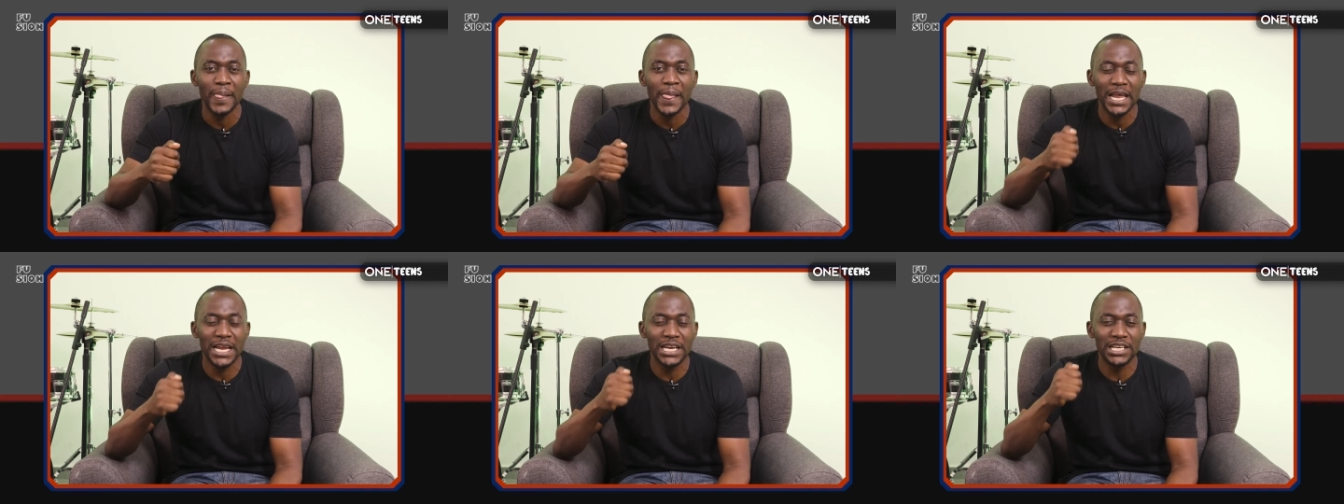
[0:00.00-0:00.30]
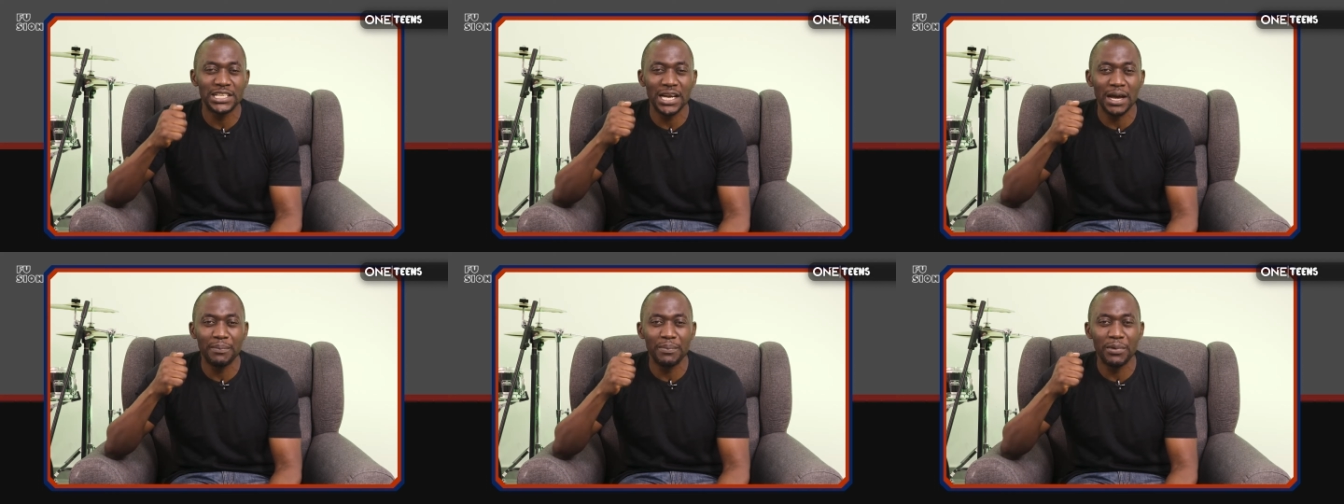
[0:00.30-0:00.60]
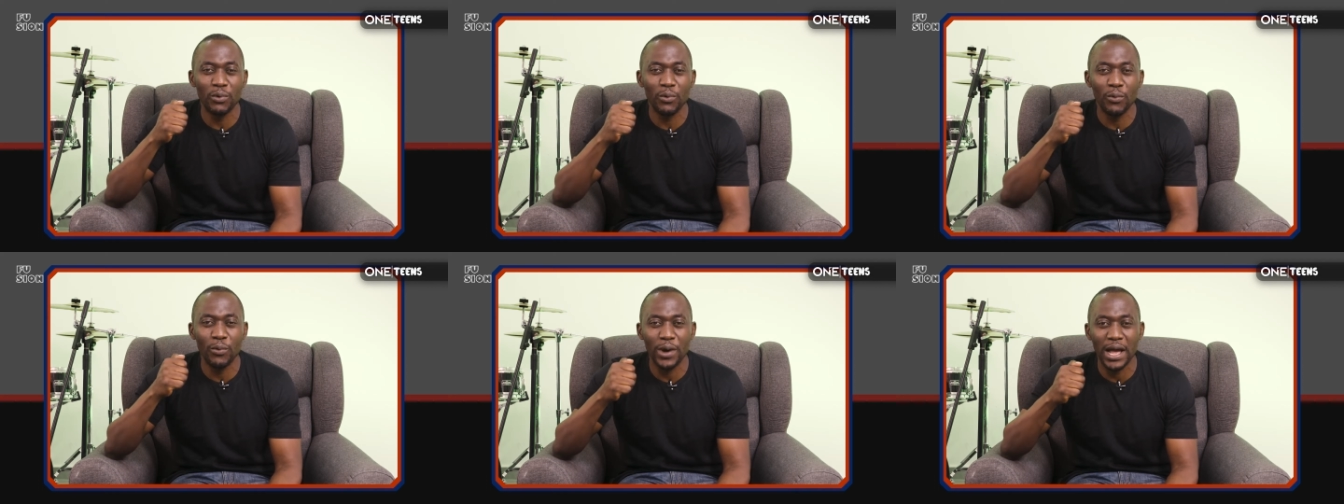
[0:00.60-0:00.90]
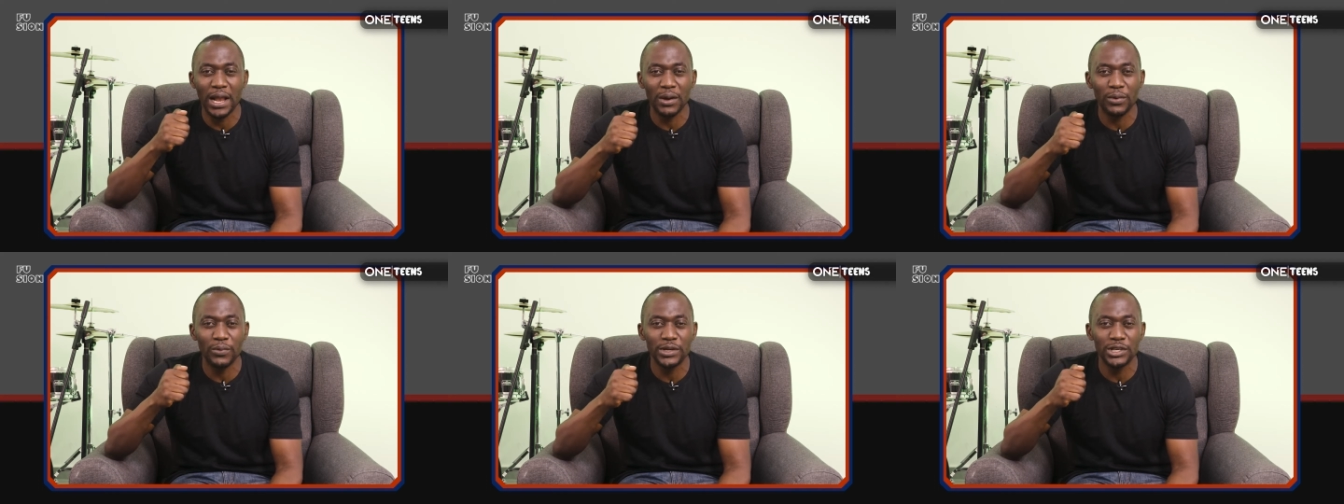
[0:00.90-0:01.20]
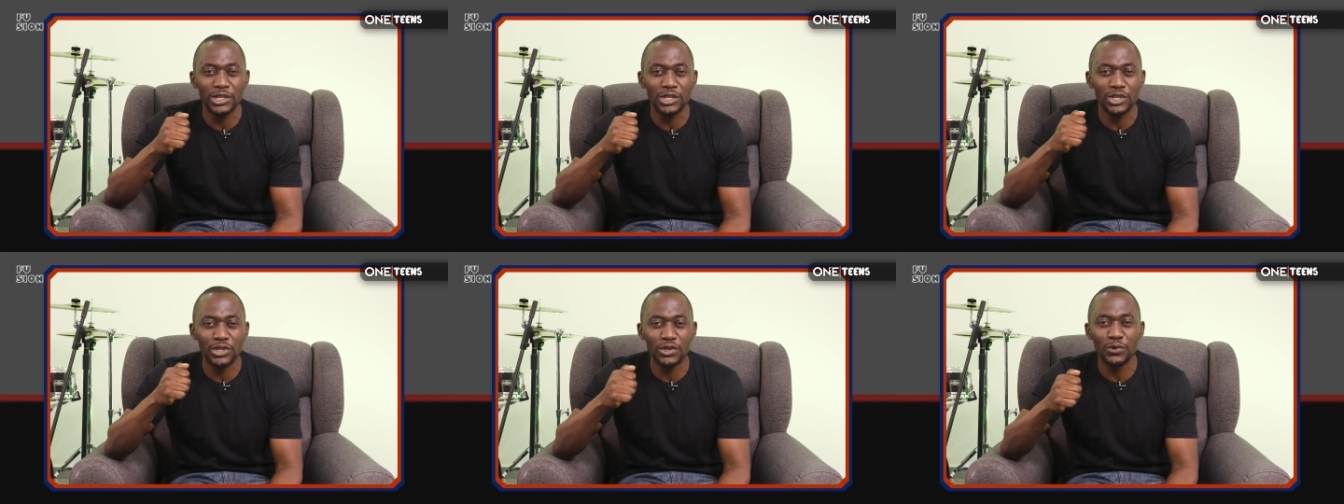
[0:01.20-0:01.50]
It shall be well
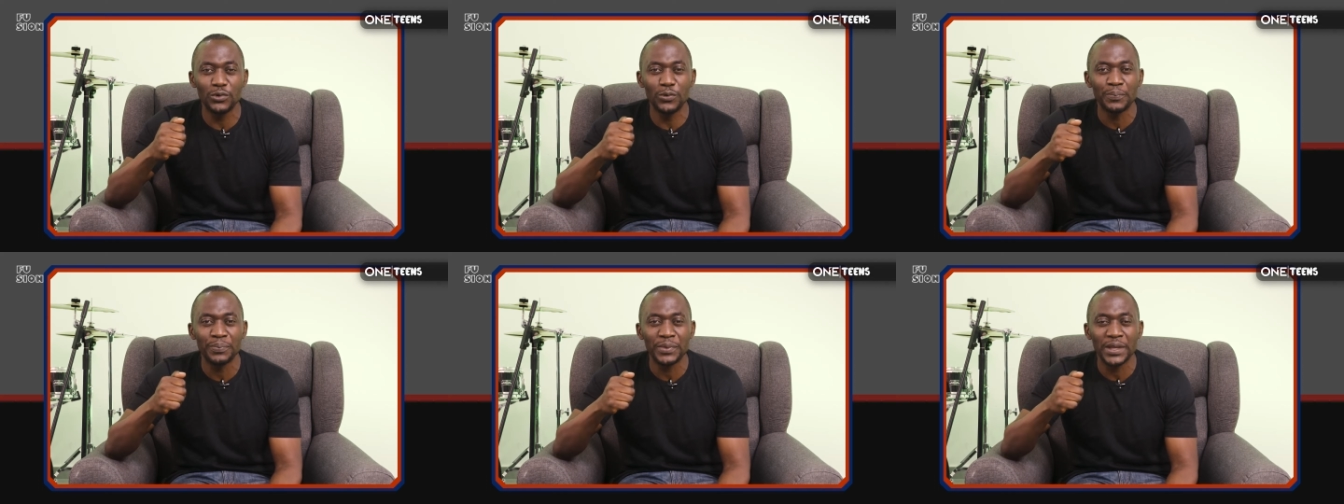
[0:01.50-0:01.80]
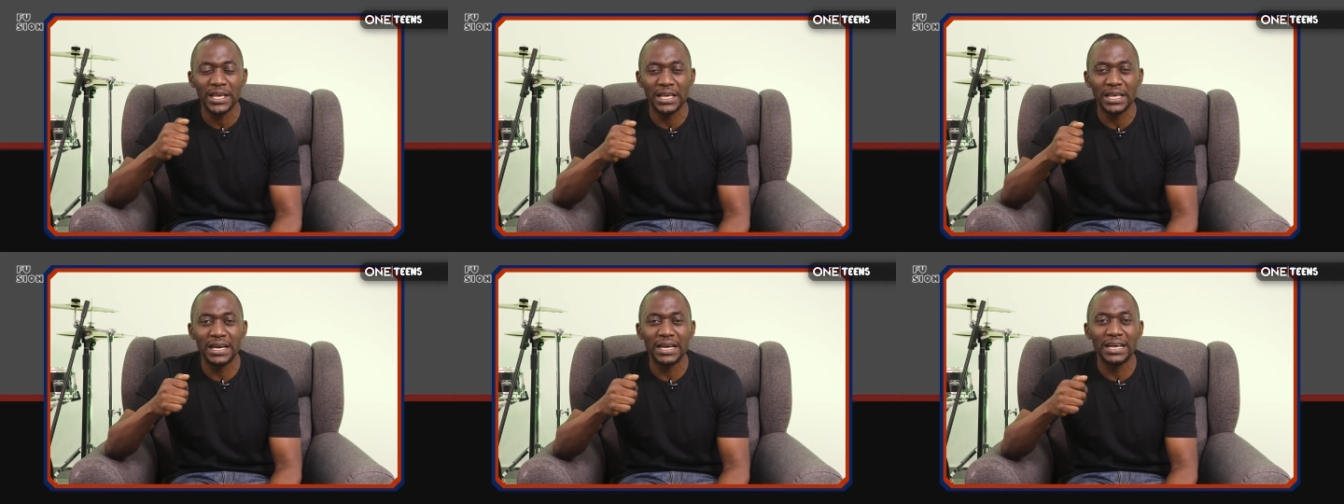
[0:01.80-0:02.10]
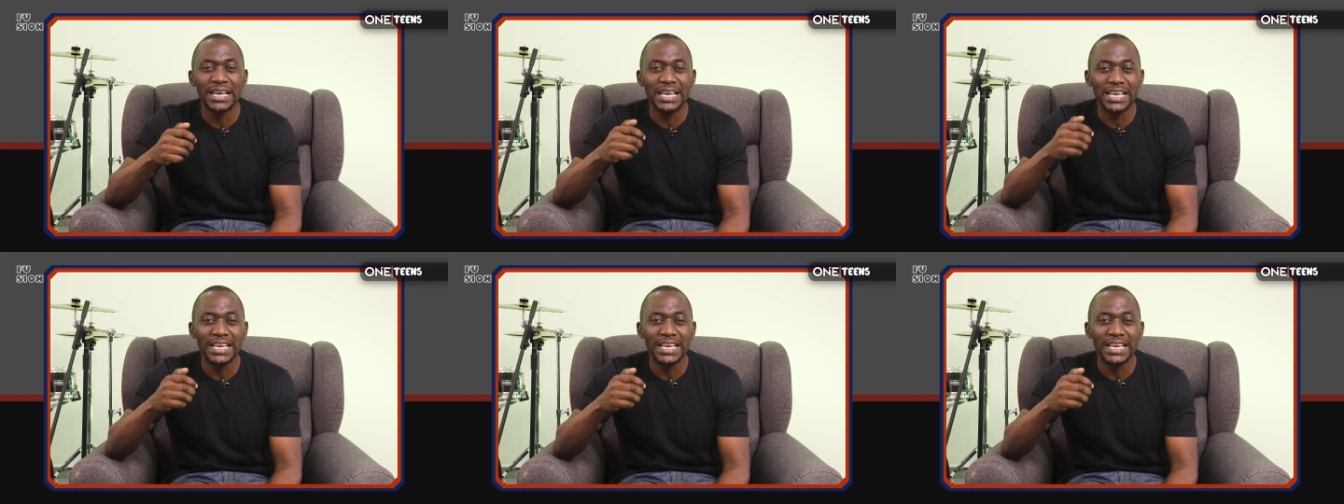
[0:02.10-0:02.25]
with you. Yeah.